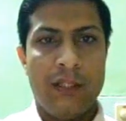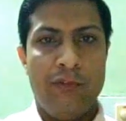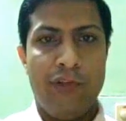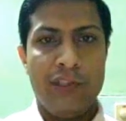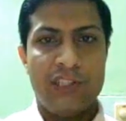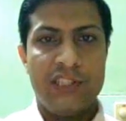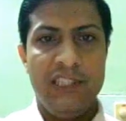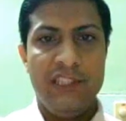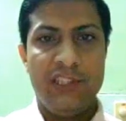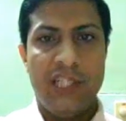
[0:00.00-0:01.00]
For
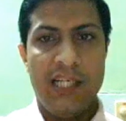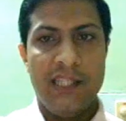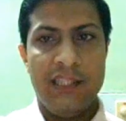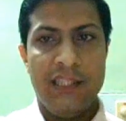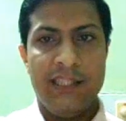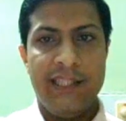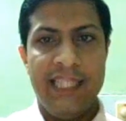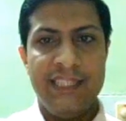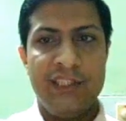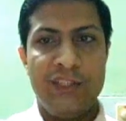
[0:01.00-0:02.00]
C-chart,
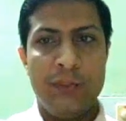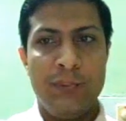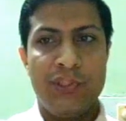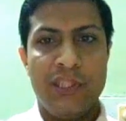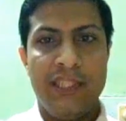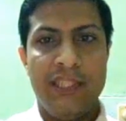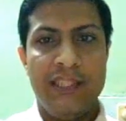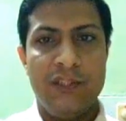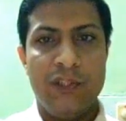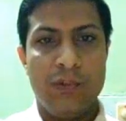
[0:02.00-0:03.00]
dash distribution
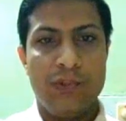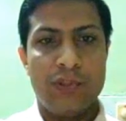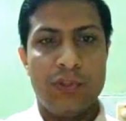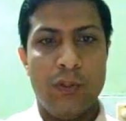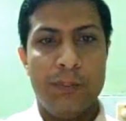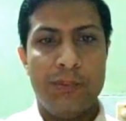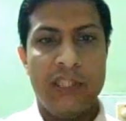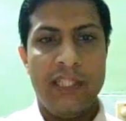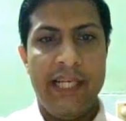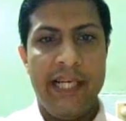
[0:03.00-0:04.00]
is used.
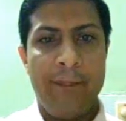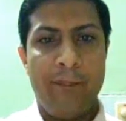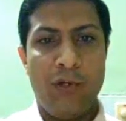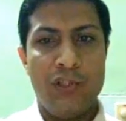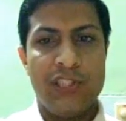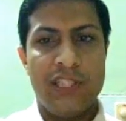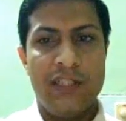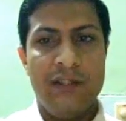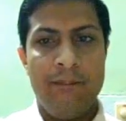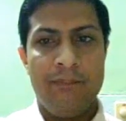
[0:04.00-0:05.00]
Option A
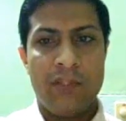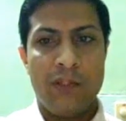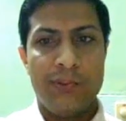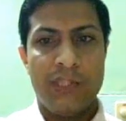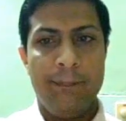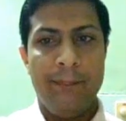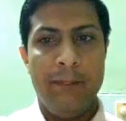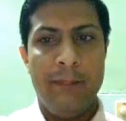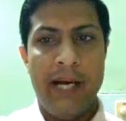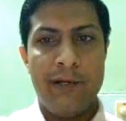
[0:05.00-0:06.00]
Poisson, option B
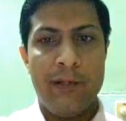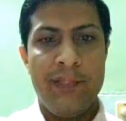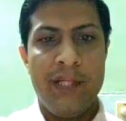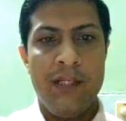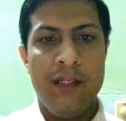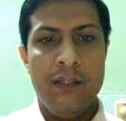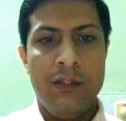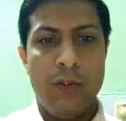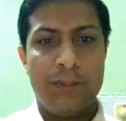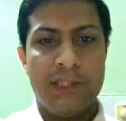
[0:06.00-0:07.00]
binomial,
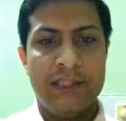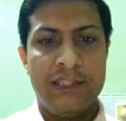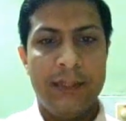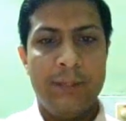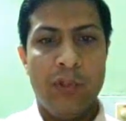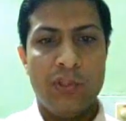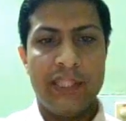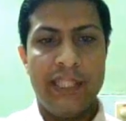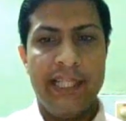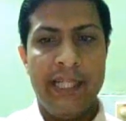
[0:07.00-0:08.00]
option C both
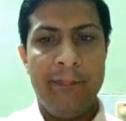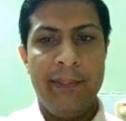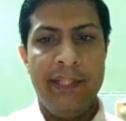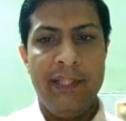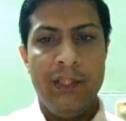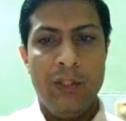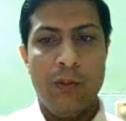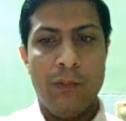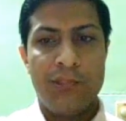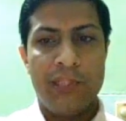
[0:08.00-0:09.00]
A and B,
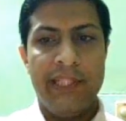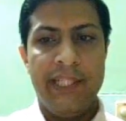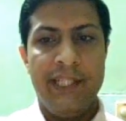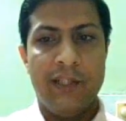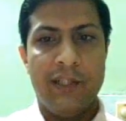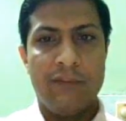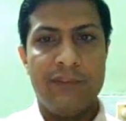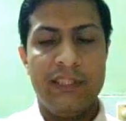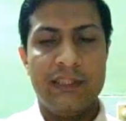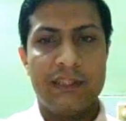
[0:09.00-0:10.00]
option D none of
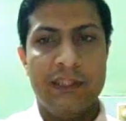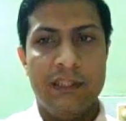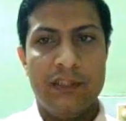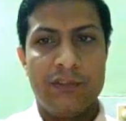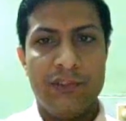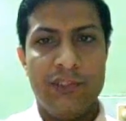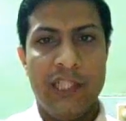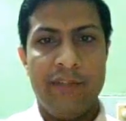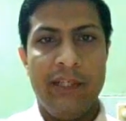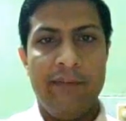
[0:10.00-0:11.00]
these. So
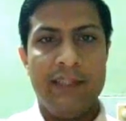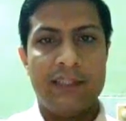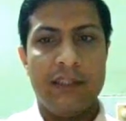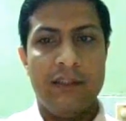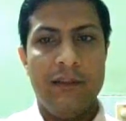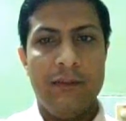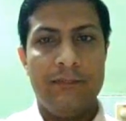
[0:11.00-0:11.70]
here we have answer